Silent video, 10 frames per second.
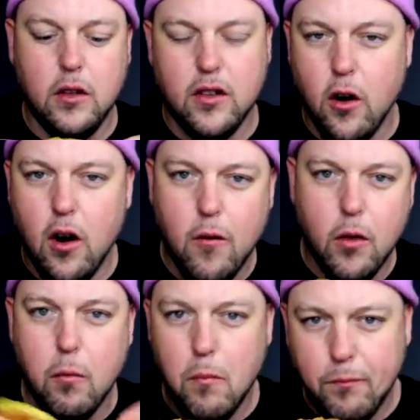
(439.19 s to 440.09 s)
Start you off
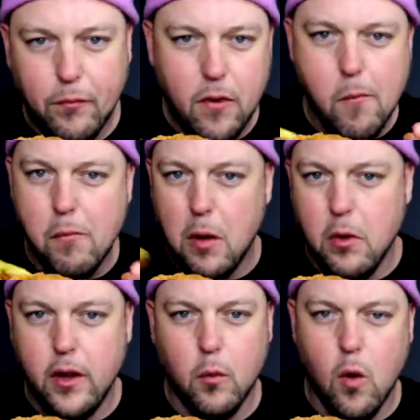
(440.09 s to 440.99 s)
with
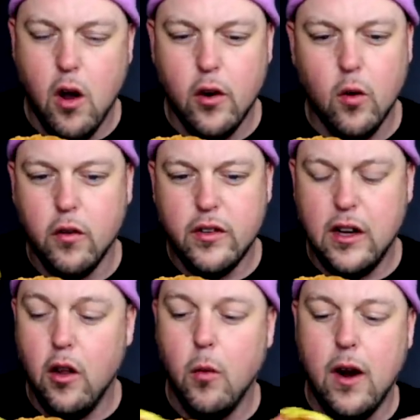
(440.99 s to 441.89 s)
bubbling water or
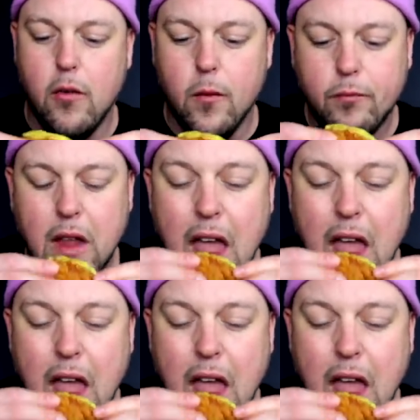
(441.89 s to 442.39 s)
still, whatever.